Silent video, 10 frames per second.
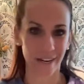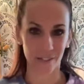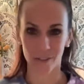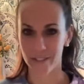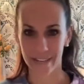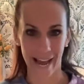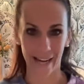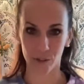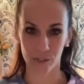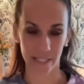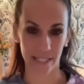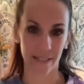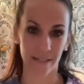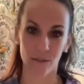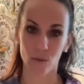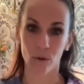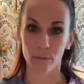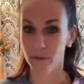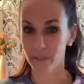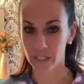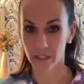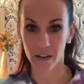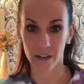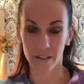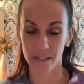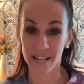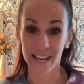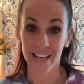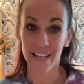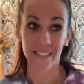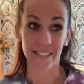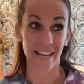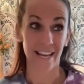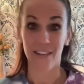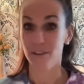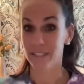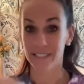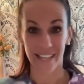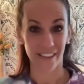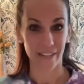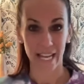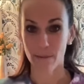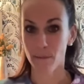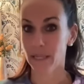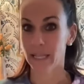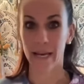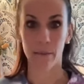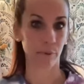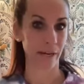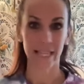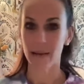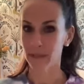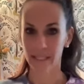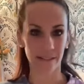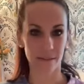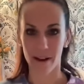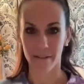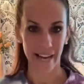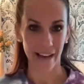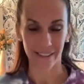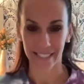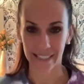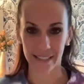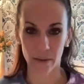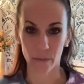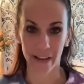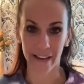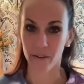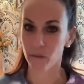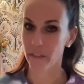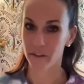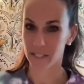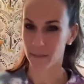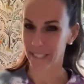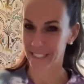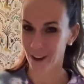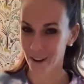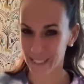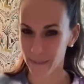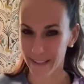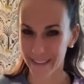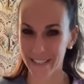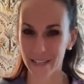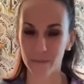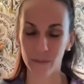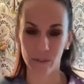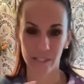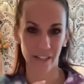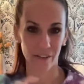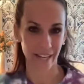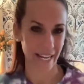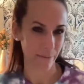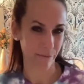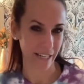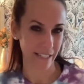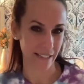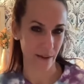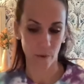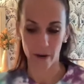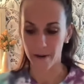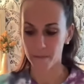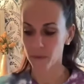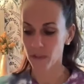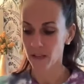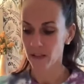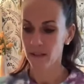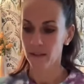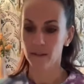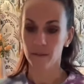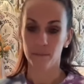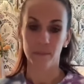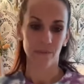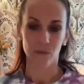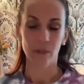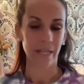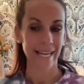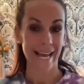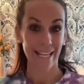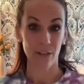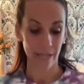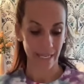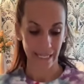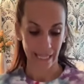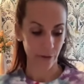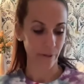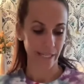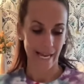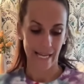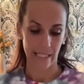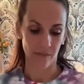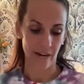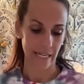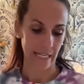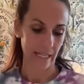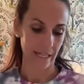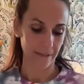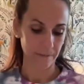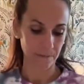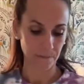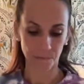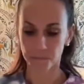or certain actresses or movie stars say you could say their name and be like bring them into my reality in some way whether somebody talks about them you see their name written somewhere you can you can literally ask for anything